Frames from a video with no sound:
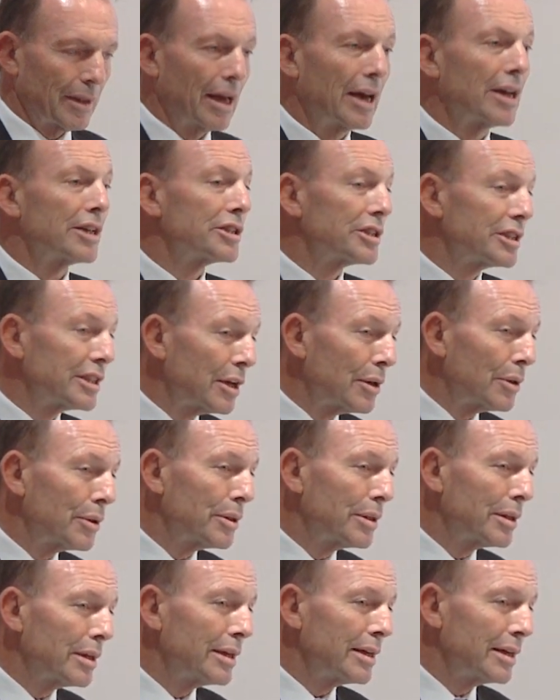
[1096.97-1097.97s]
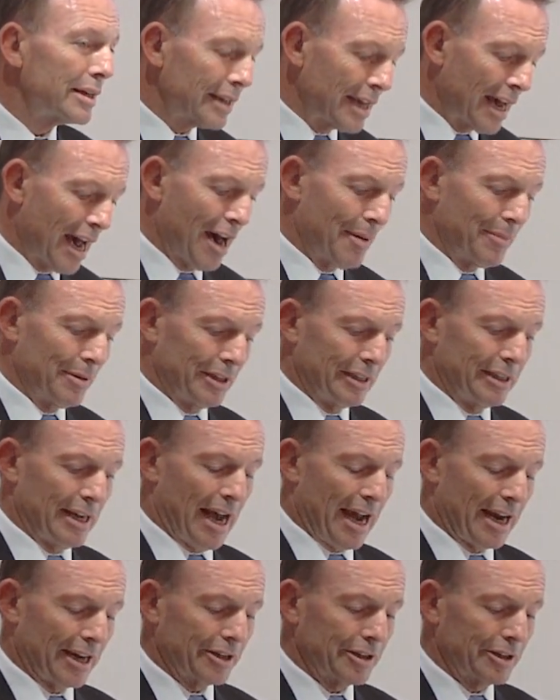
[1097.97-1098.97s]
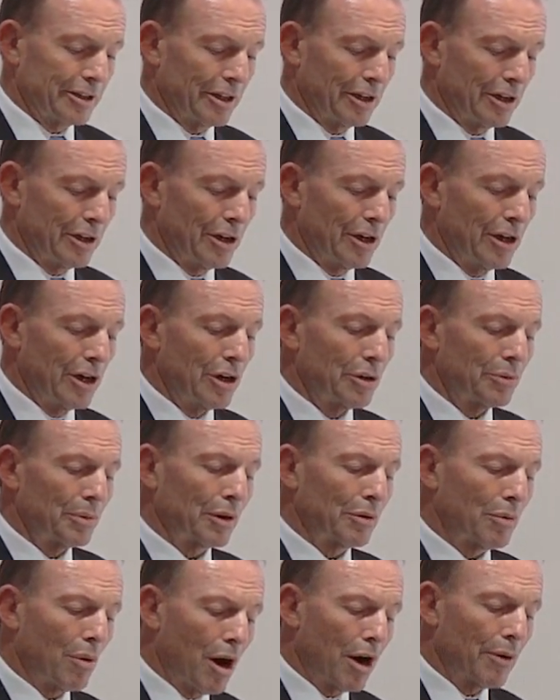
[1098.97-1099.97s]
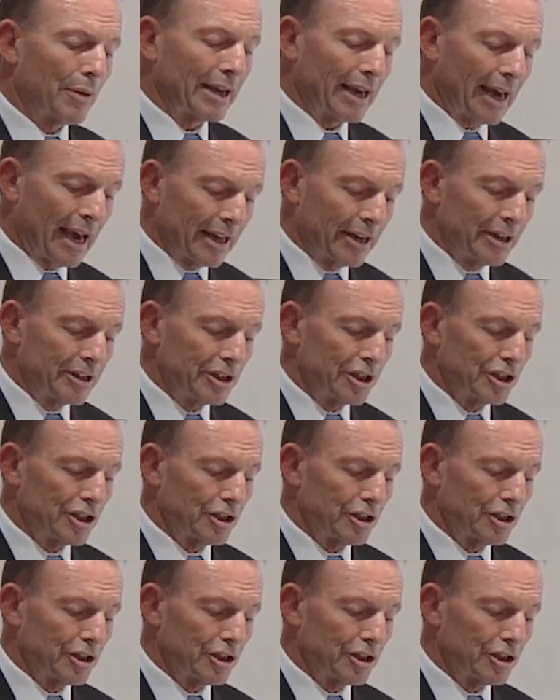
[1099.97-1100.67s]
a stealth carbon tax requiring energy